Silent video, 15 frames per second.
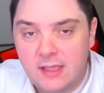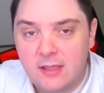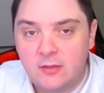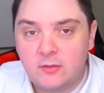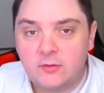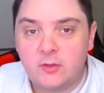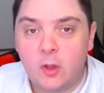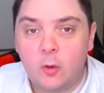
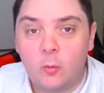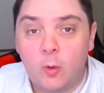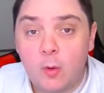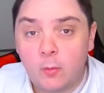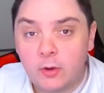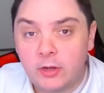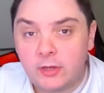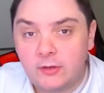So, what
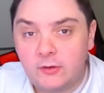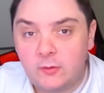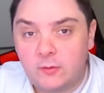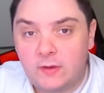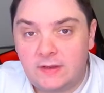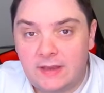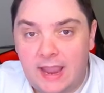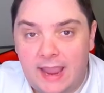we're going to do
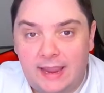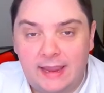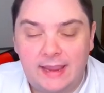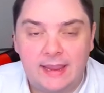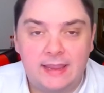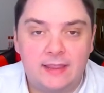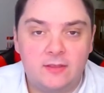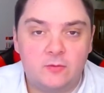today
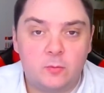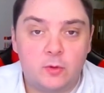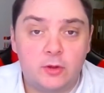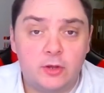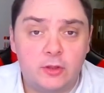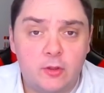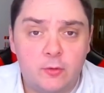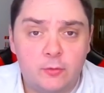is we're going
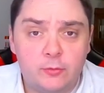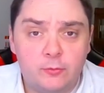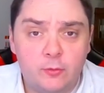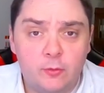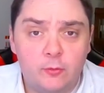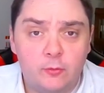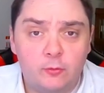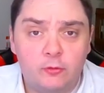to go
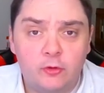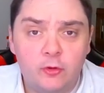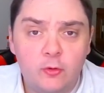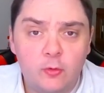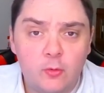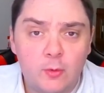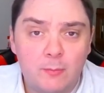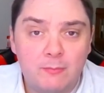through
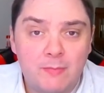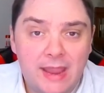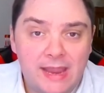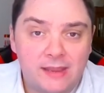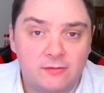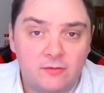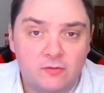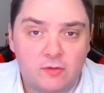two
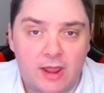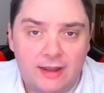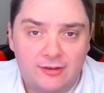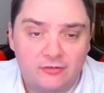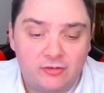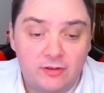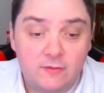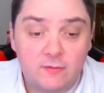main
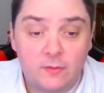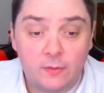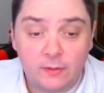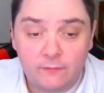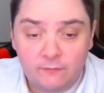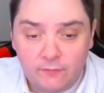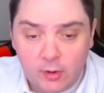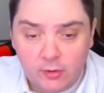strategies. The
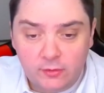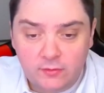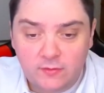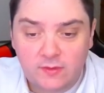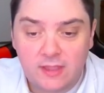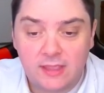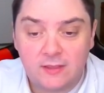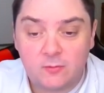
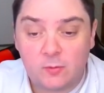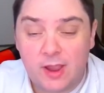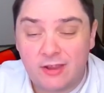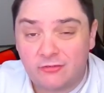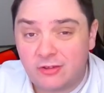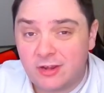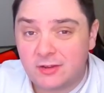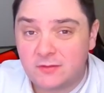first is we're
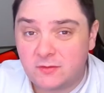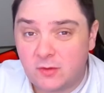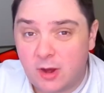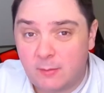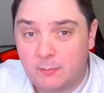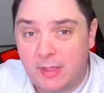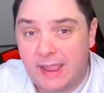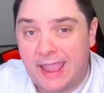actually going to
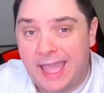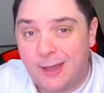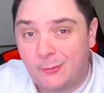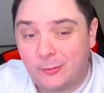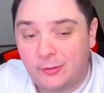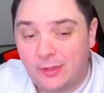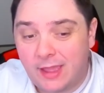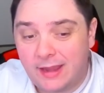start by
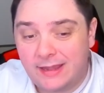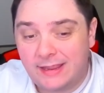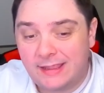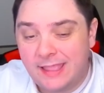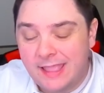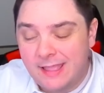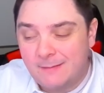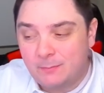outlining
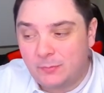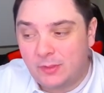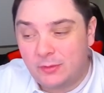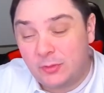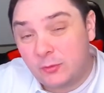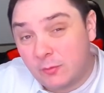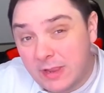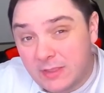the
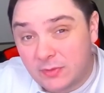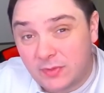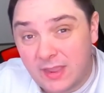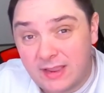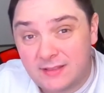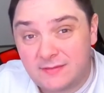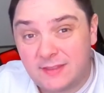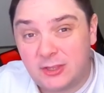three
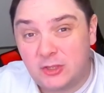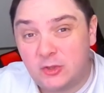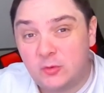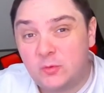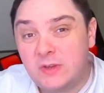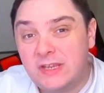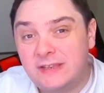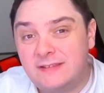things that you
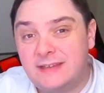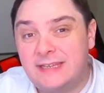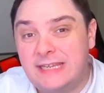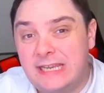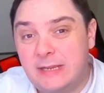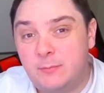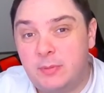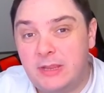need to
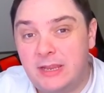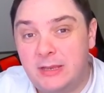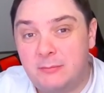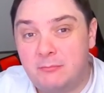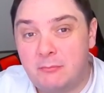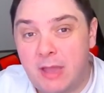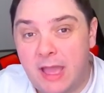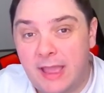keep in
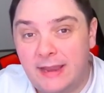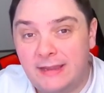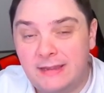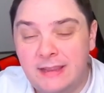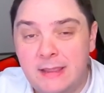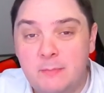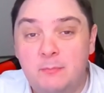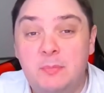mind
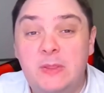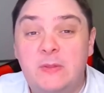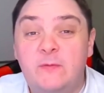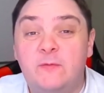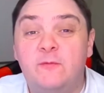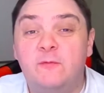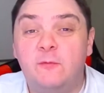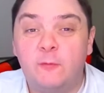
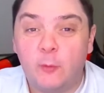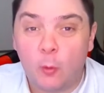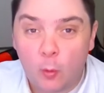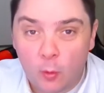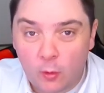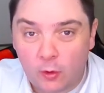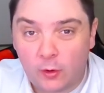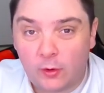
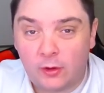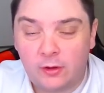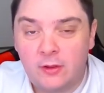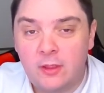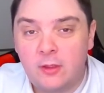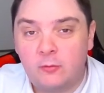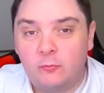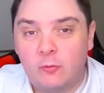before
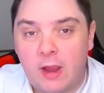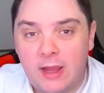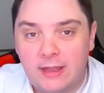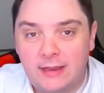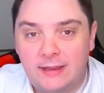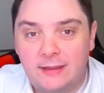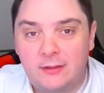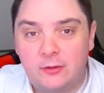
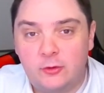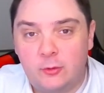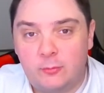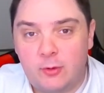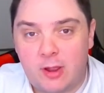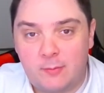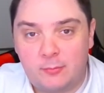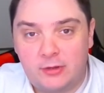writing your
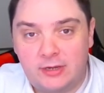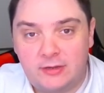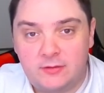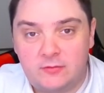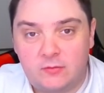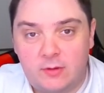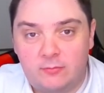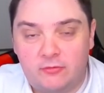property
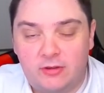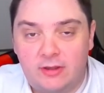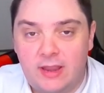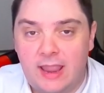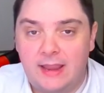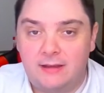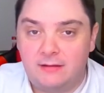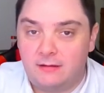description.
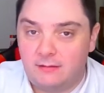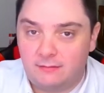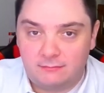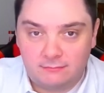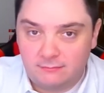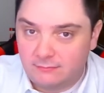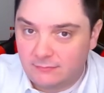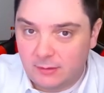And
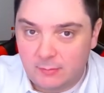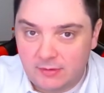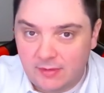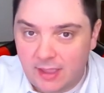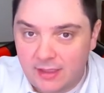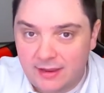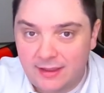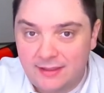let me
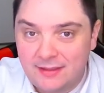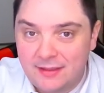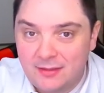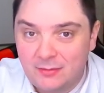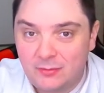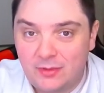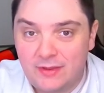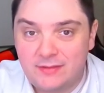tell you,
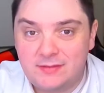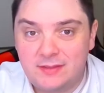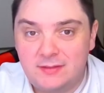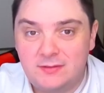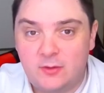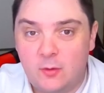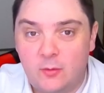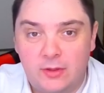this
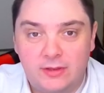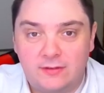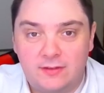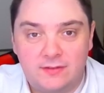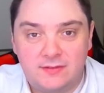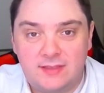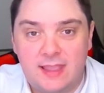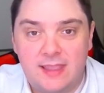is going to
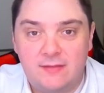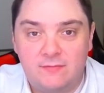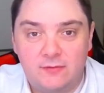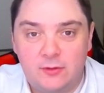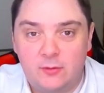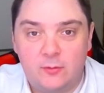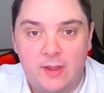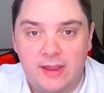save
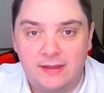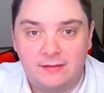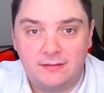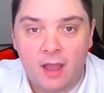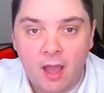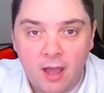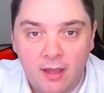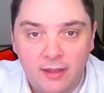you a
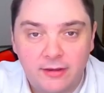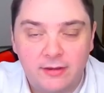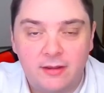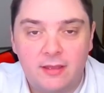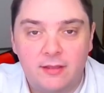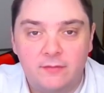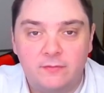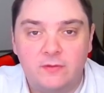ton
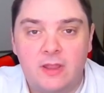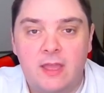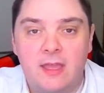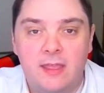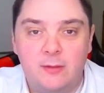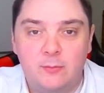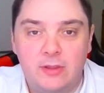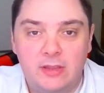of
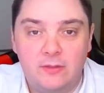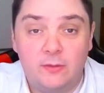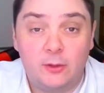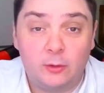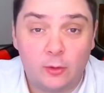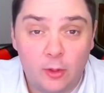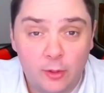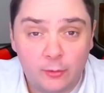time in the
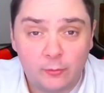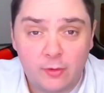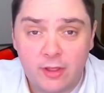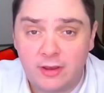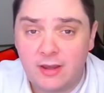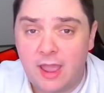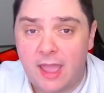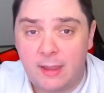long
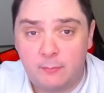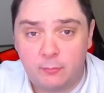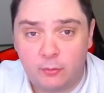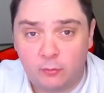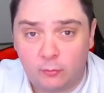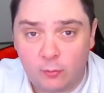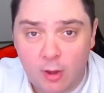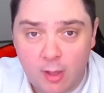run, I
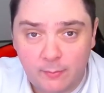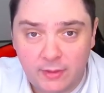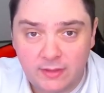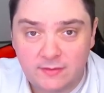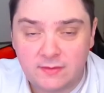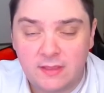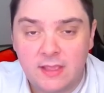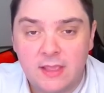
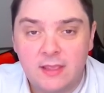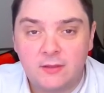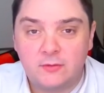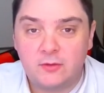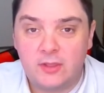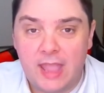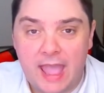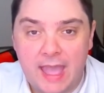promise.
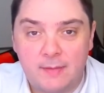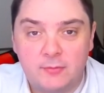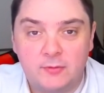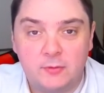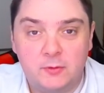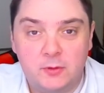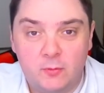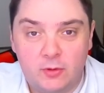So, you
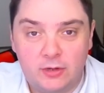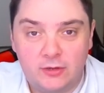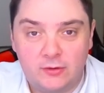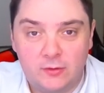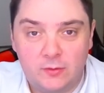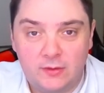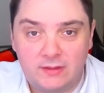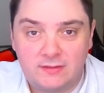absolutely want to
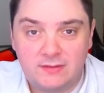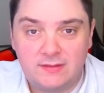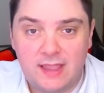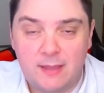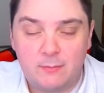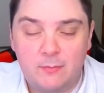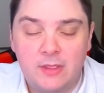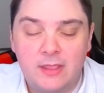do this
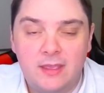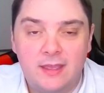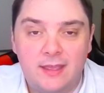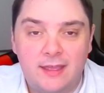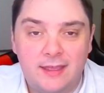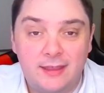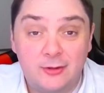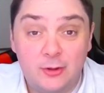step
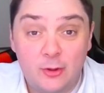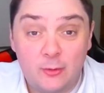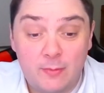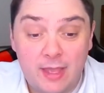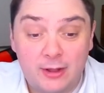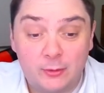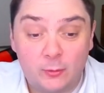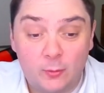uh, no
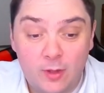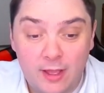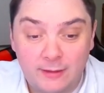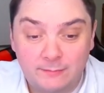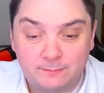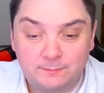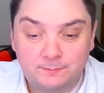matter what.